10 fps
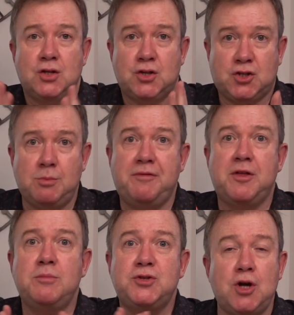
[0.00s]
Some of
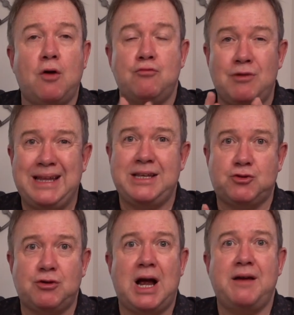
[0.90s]
them don't really
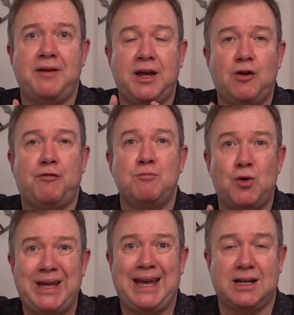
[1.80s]
drive enough
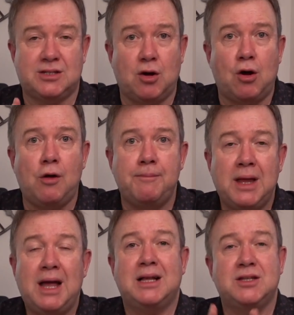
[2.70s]
money at all,
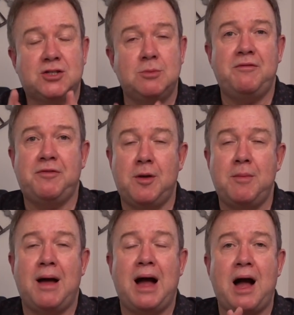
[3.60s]
and some of
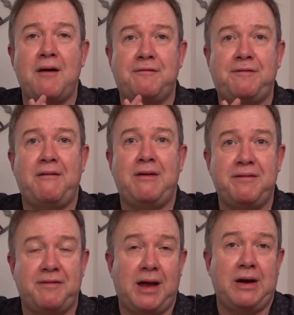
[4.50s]
them are
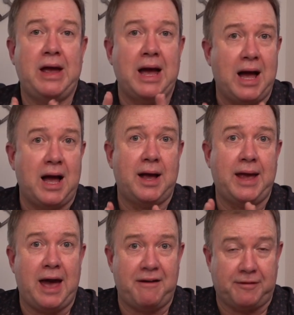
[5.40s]
very, very
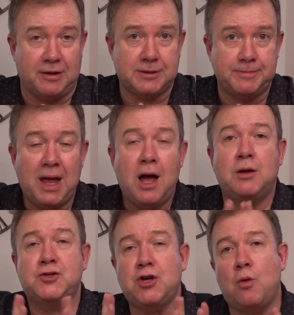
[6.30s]
high effort.
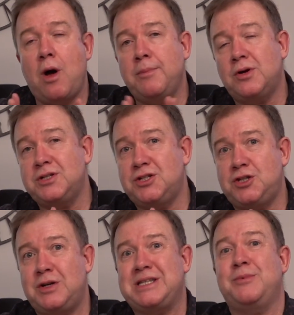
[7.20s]
And so what I'm going to
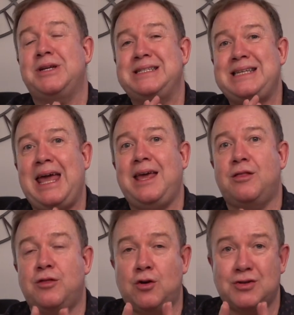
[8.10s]
do is I'm going to
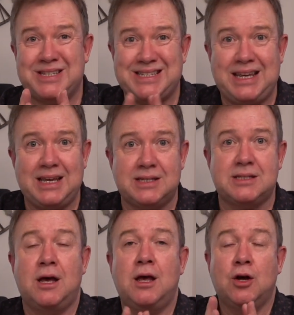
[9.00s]
take those
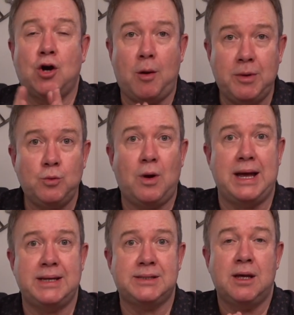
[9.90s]
6 common
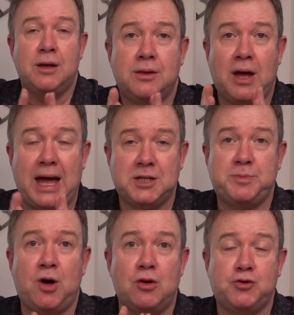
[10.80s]
ways that
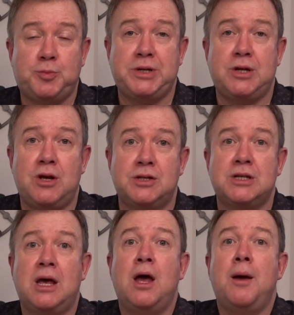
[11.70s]
expert
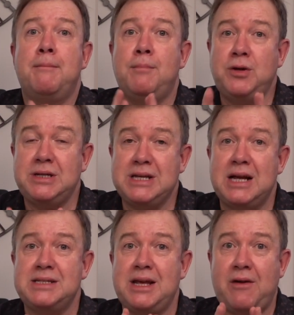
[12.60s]
entrepreneurs
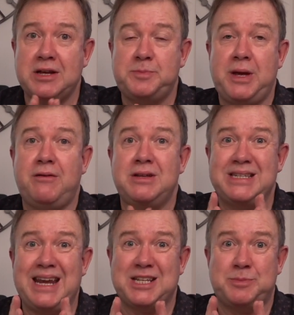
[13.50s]
monetize their
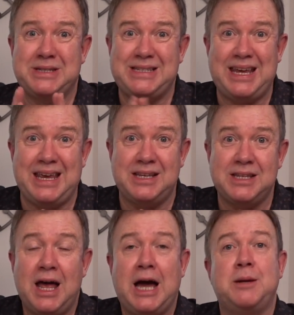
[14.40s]
experience and
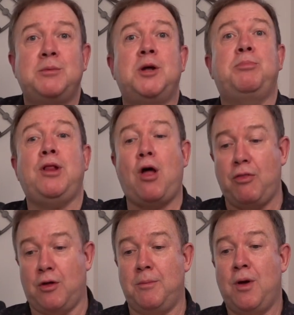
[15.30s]
expertise, and I'm going to
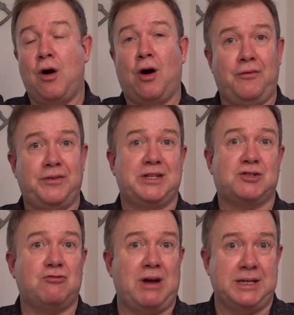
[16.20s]
plot them on this
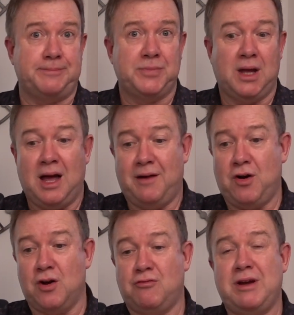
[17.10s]
grid. I've
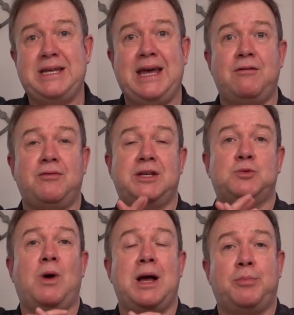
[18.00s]
got a grid here on
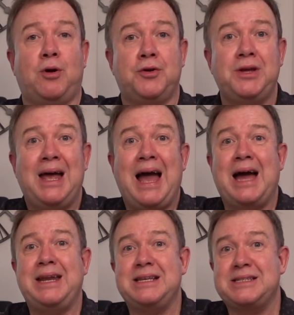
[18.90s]
this whiteboard,
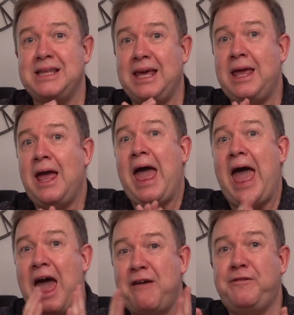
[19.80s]
and it's the
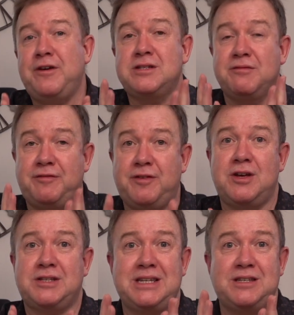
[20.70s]
effort
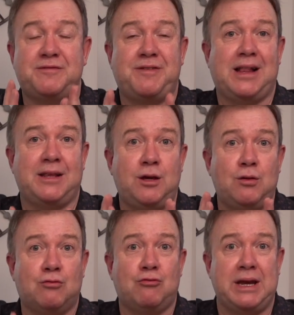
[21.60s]
versus
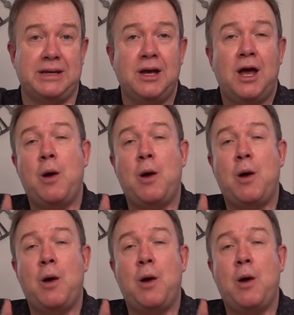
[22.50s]
value grid.